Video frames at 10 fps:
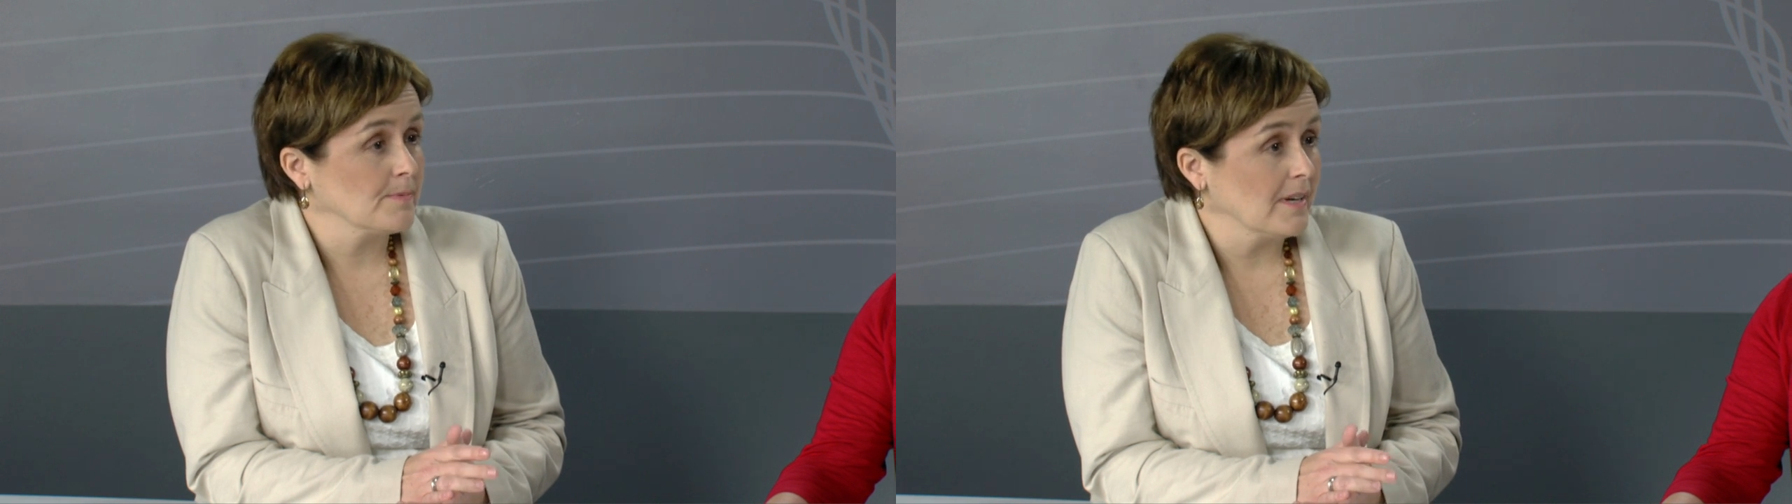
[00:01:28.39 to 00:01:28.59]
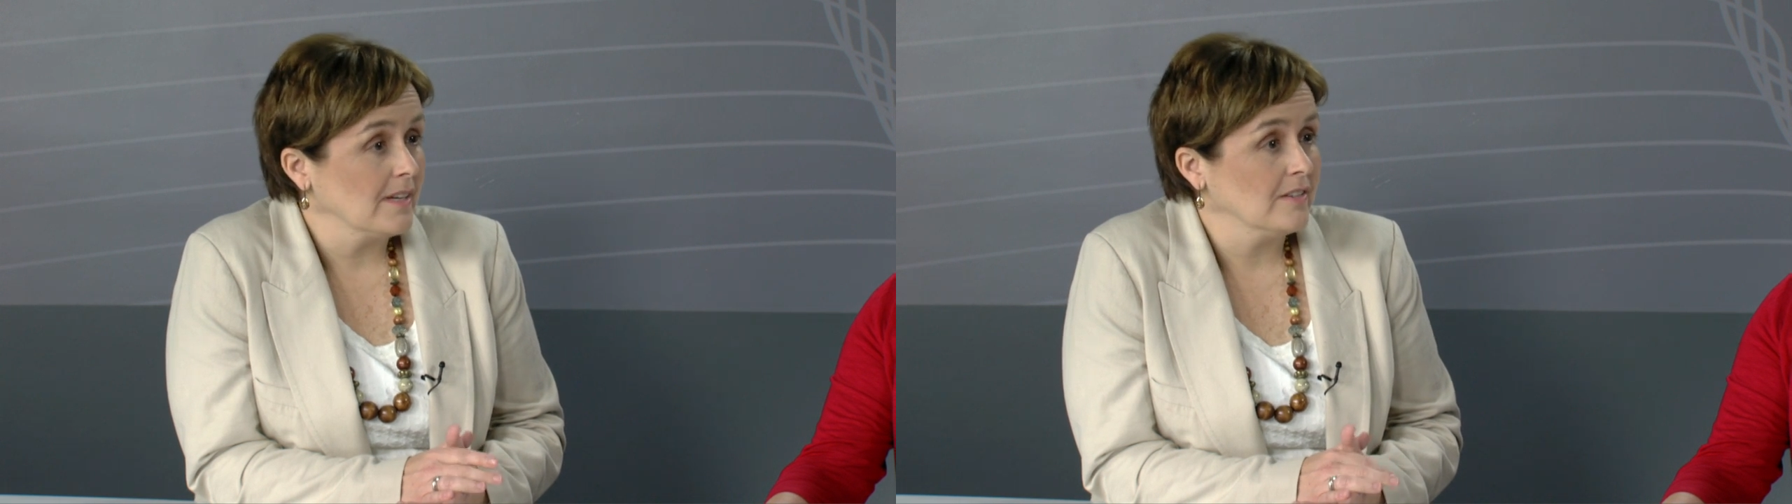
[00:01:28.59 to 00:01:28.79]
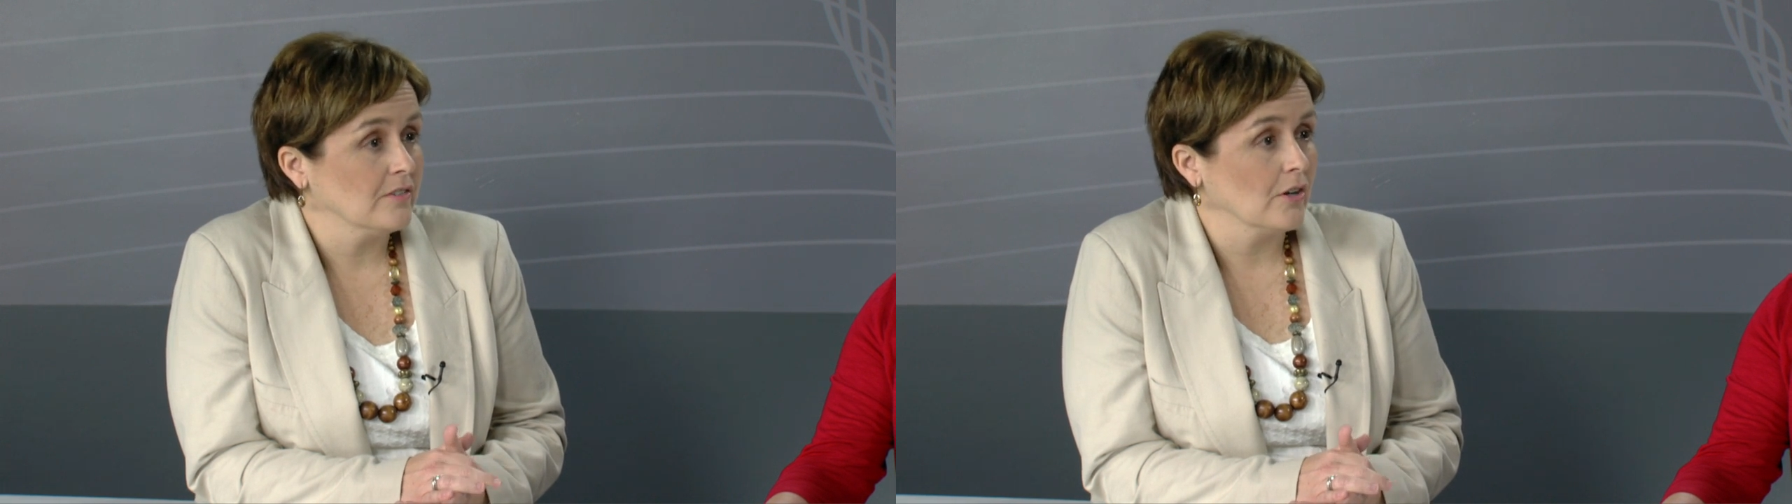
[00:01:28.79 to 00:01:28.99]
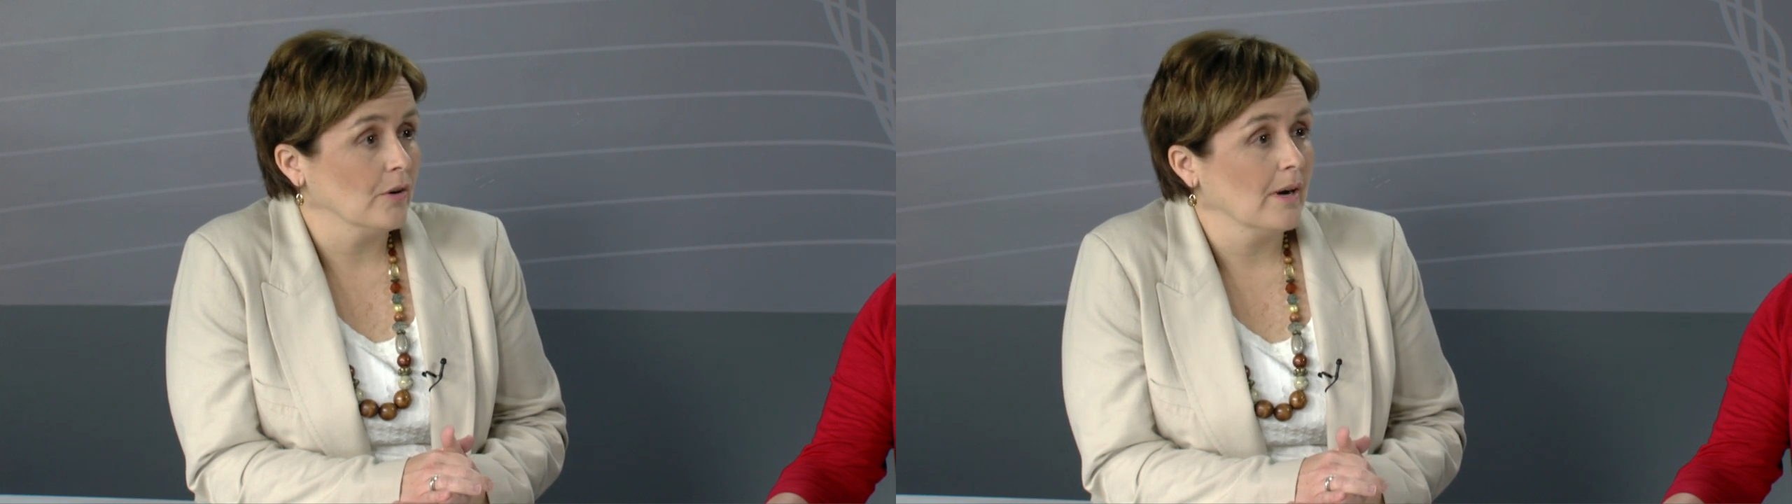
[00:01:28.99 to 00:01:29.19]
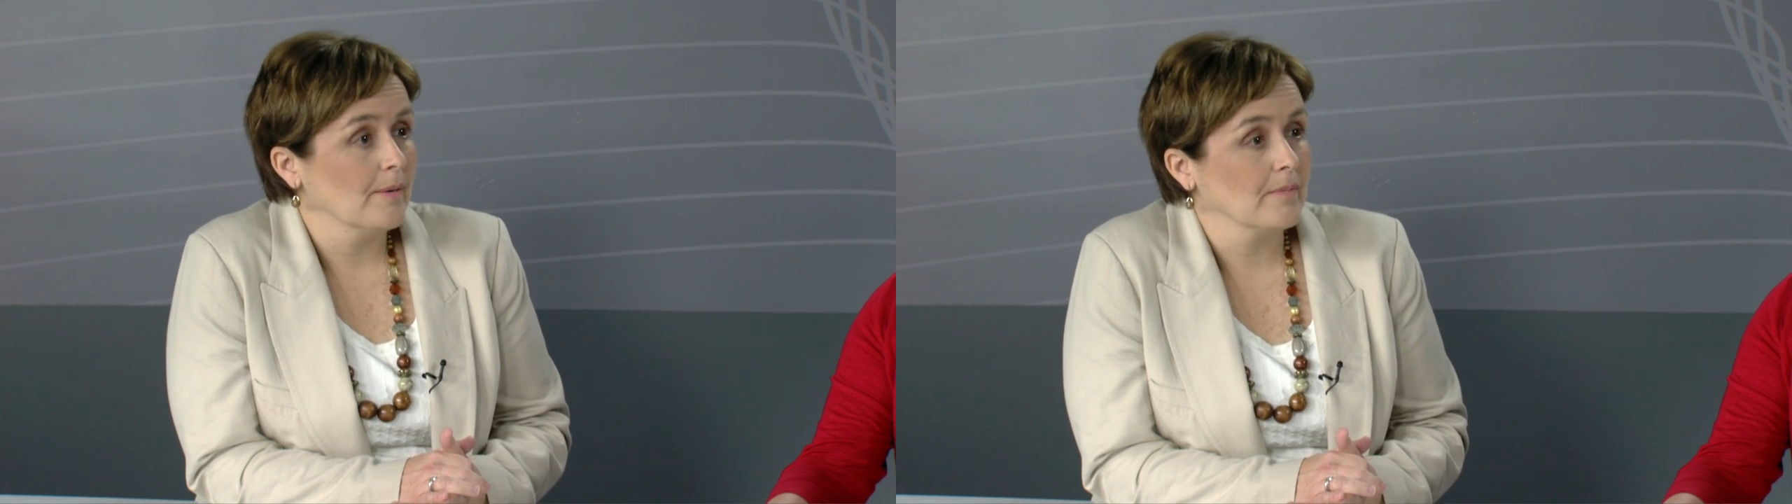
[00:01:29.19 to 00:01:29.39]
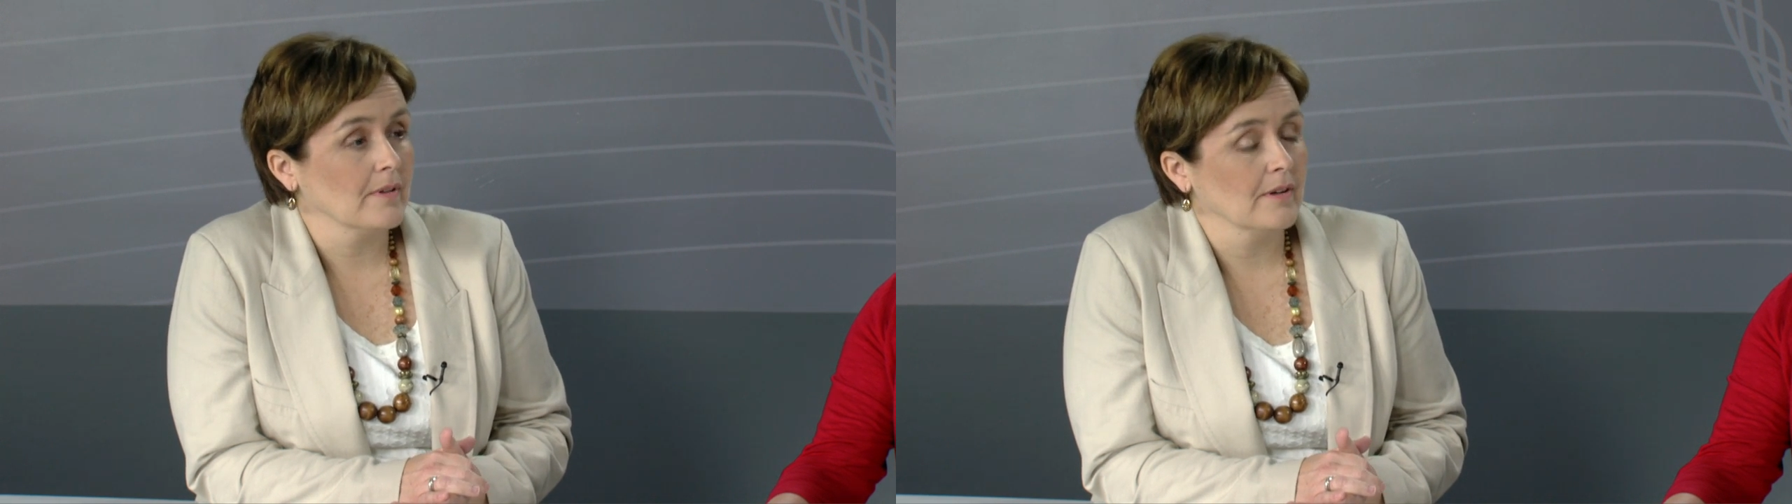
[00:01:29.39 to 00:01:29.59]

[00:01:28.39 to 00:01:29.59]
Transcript: may need to go up.